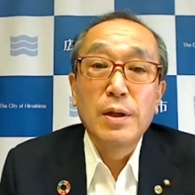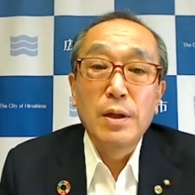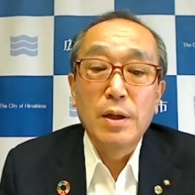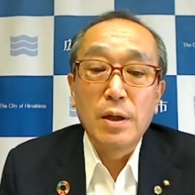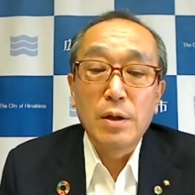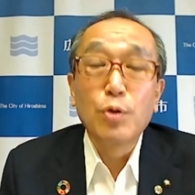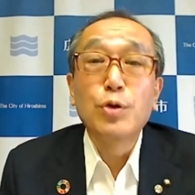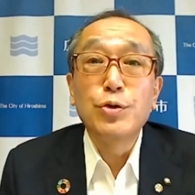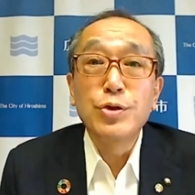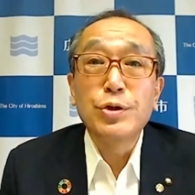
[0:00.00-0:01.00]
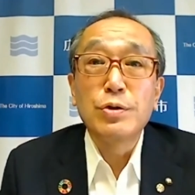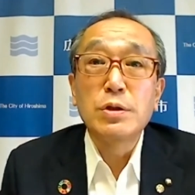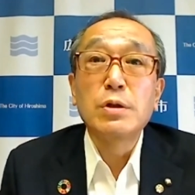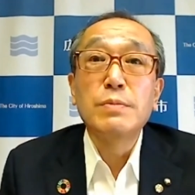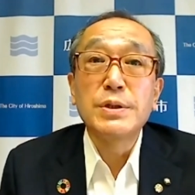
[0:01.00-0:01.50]
Hiroshima. We
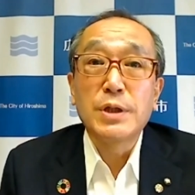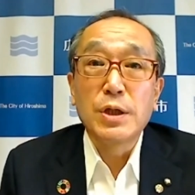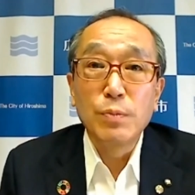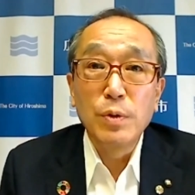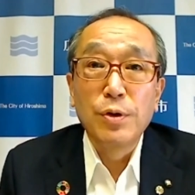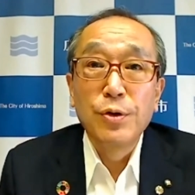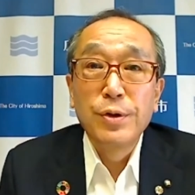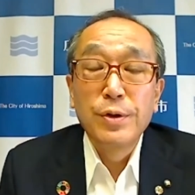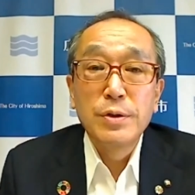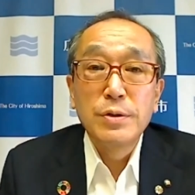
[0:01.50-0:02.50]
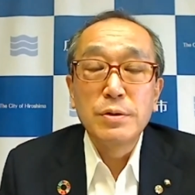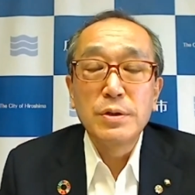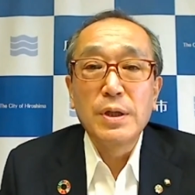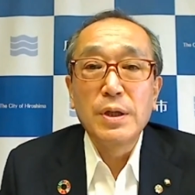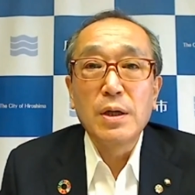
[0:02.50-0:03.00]
assign a
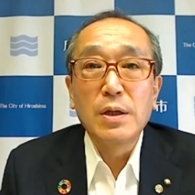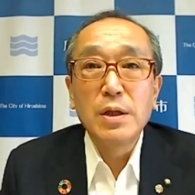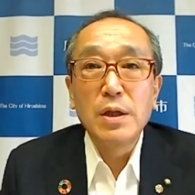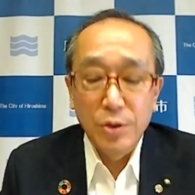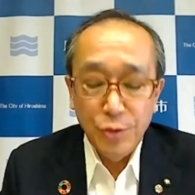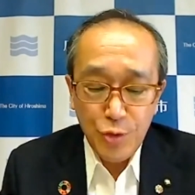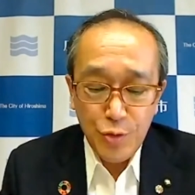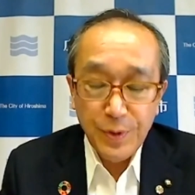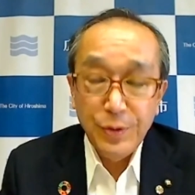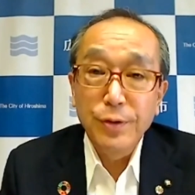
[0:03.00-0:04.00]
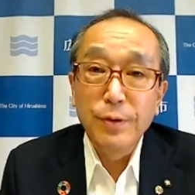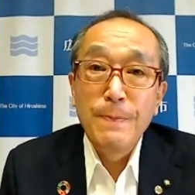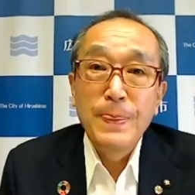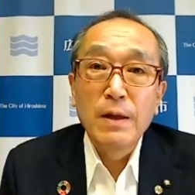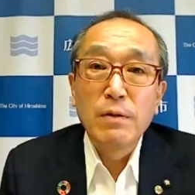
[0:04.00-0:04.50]
Chongqing Day every year
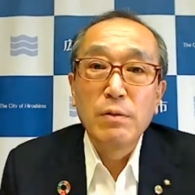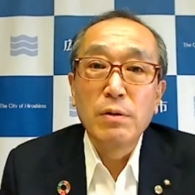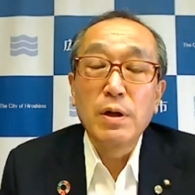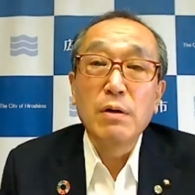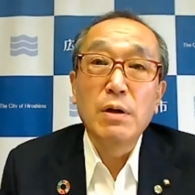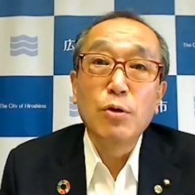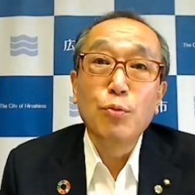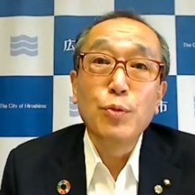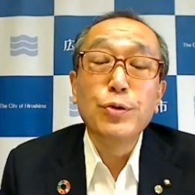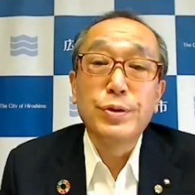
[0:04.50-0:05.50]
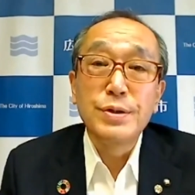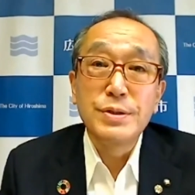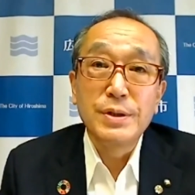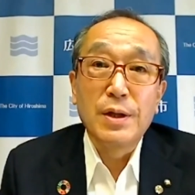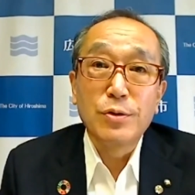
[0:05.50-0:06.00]
to
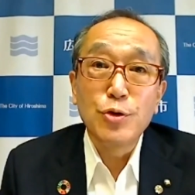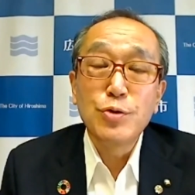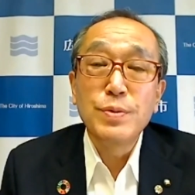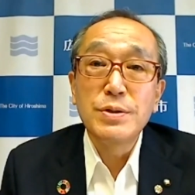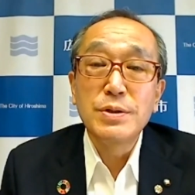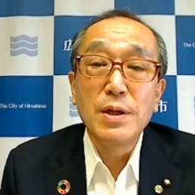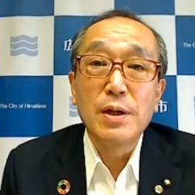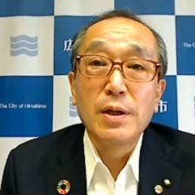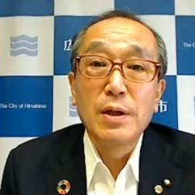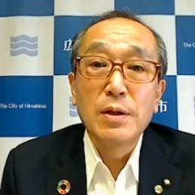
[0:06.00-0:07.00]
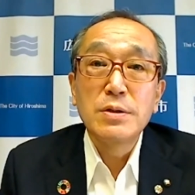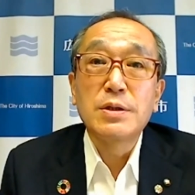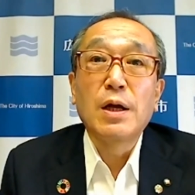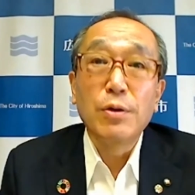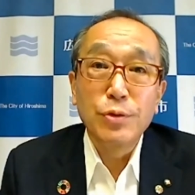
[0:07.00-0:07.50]
exchange with them,
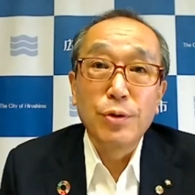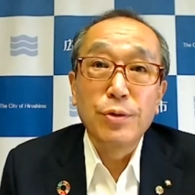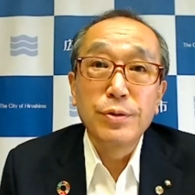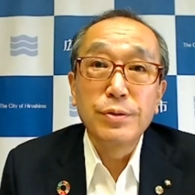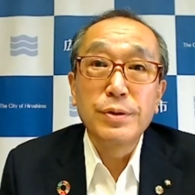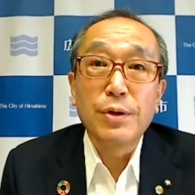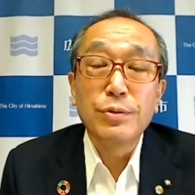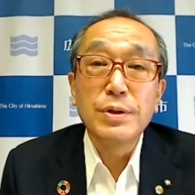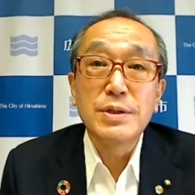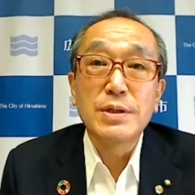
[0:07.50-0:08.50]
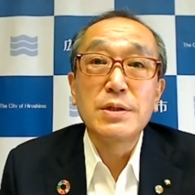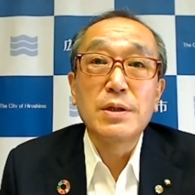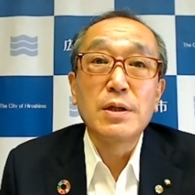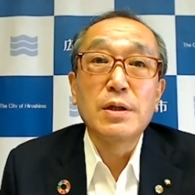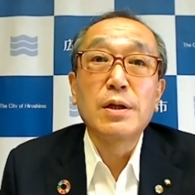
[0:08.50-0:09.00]
so that our thoughts
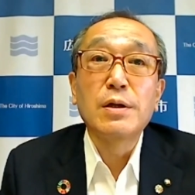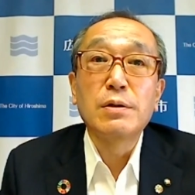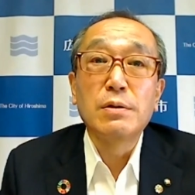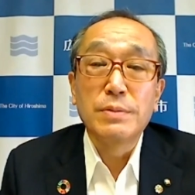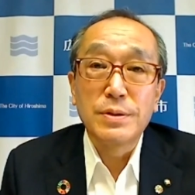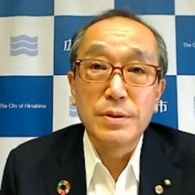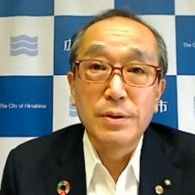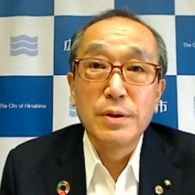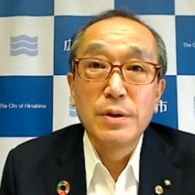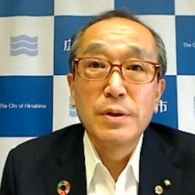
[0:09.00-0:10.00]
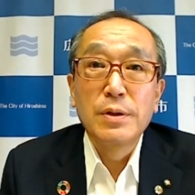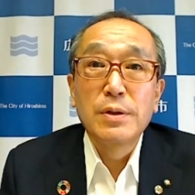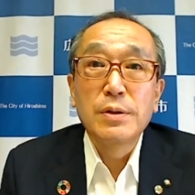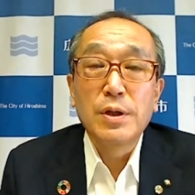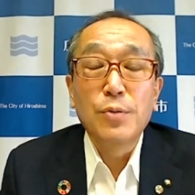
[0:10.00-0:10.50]
can be shared with
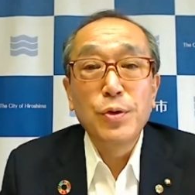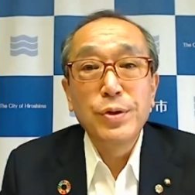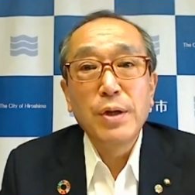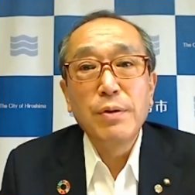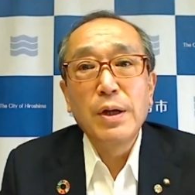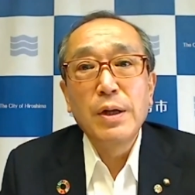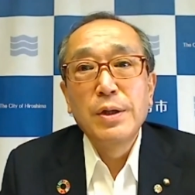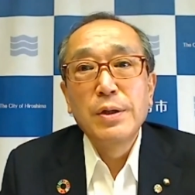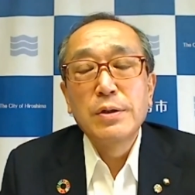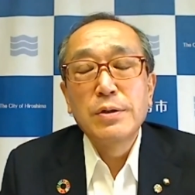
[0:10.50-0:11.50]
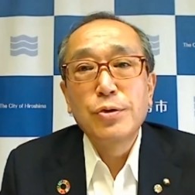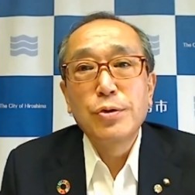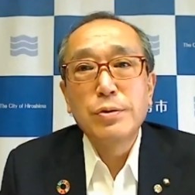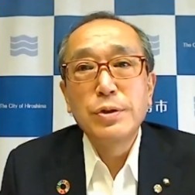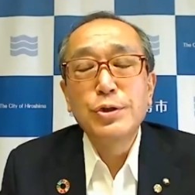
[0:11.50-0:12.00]
those cities. Cities is what we
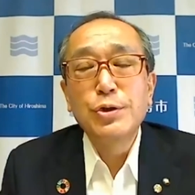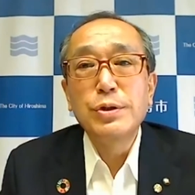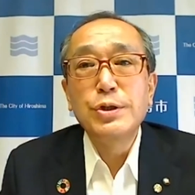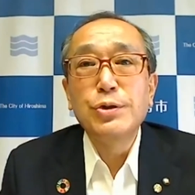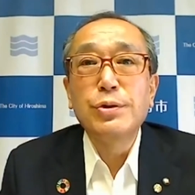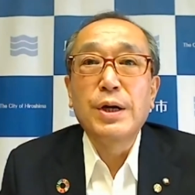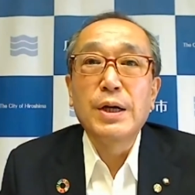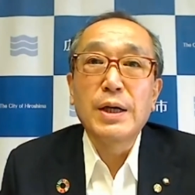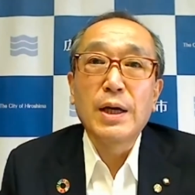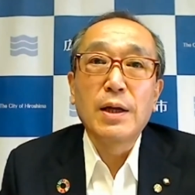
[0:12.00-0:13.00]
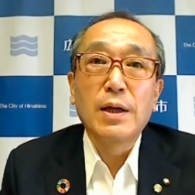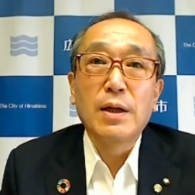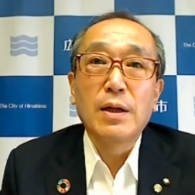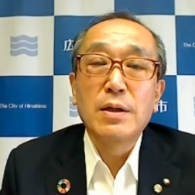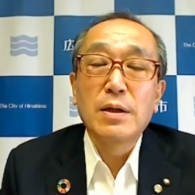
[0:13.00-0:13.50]
are working on, we've been working on,
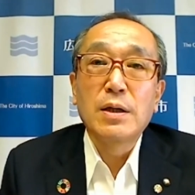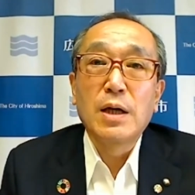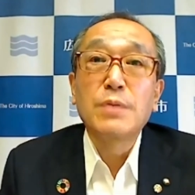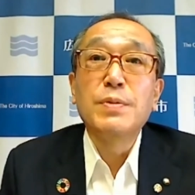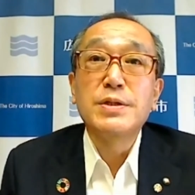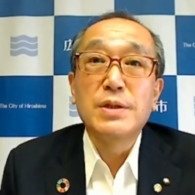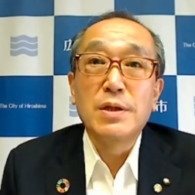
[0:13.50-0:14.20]
but the issue is